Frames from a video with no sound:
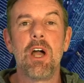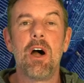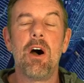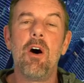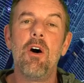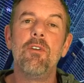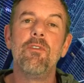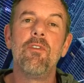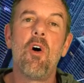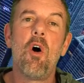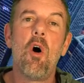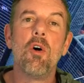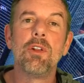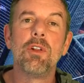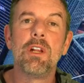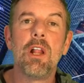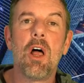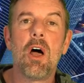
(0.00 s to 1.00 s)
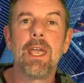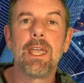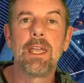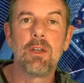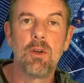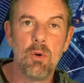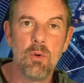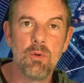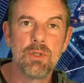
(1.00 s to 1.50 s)
of online
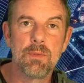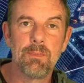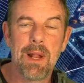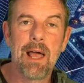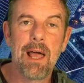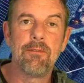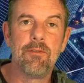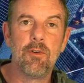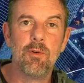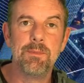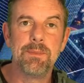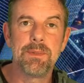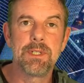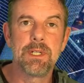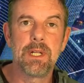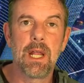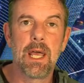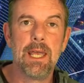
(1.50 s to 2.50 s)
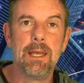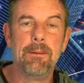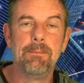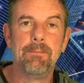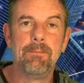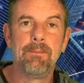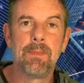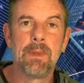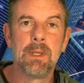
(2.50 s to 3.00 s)
course platforms today.
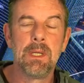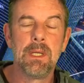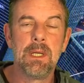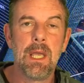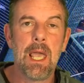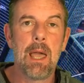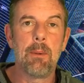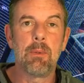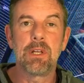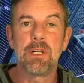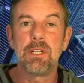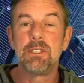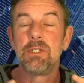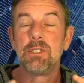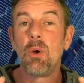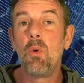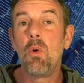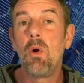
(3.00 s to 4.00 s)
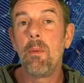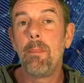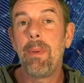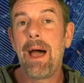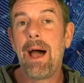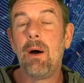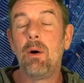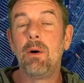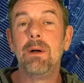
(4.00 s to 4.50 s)
And we're going to talk
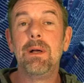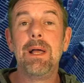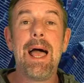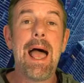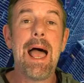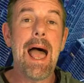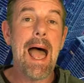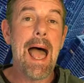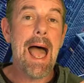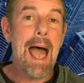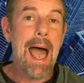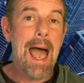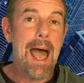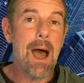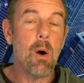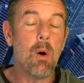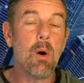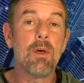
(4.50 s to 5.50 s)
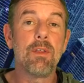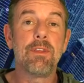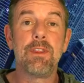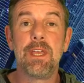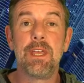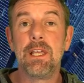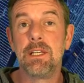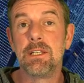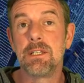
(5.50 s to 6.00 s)
about how
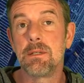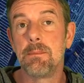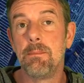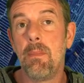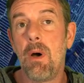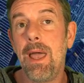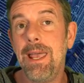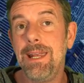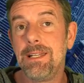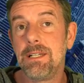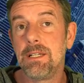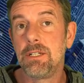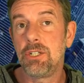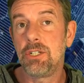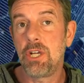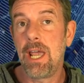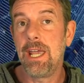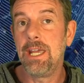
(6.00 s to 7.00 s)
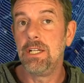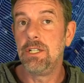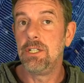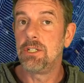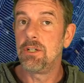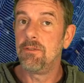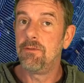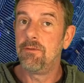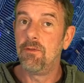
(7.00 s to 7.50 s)
things might
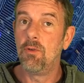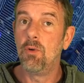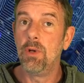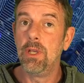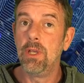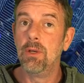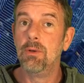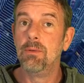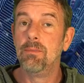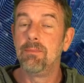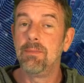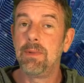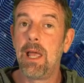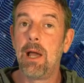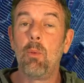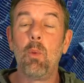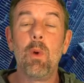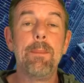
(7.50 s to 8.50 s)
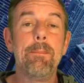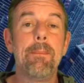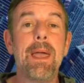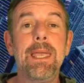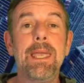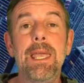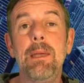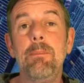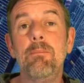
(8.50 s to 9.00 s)
change for you. Now we're
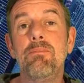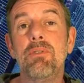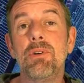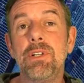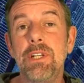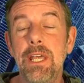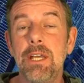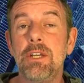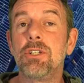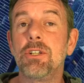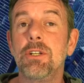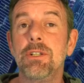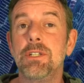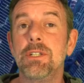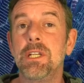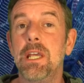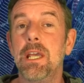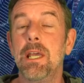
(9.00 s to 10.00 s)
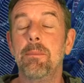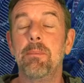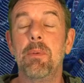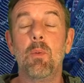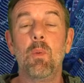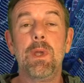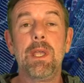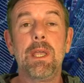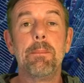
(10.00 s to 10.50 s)
making predictions here, but
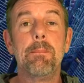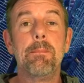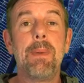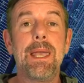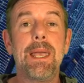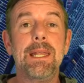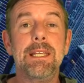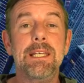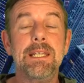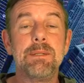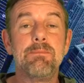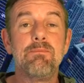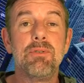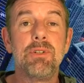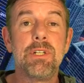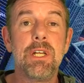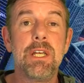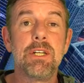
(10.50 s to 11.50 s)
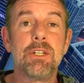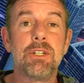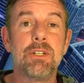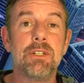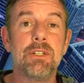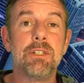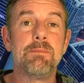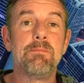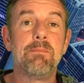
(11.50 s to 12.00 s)
we can make these
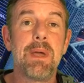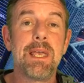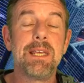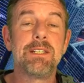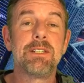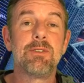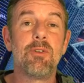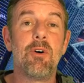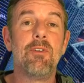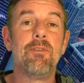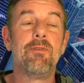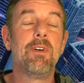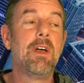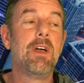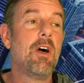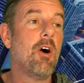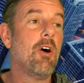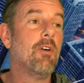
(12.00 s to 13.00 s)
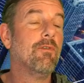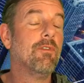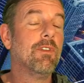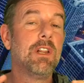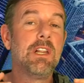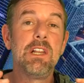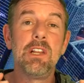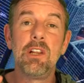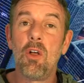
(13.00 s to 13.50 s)
predictions based off of
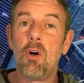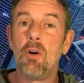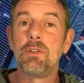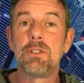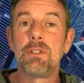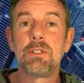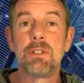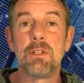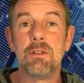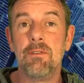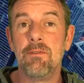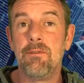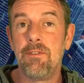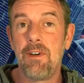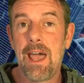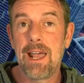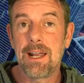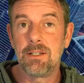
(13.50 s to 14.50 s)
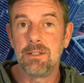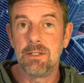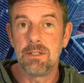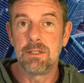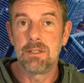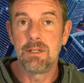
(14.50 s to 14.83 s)
lots of factors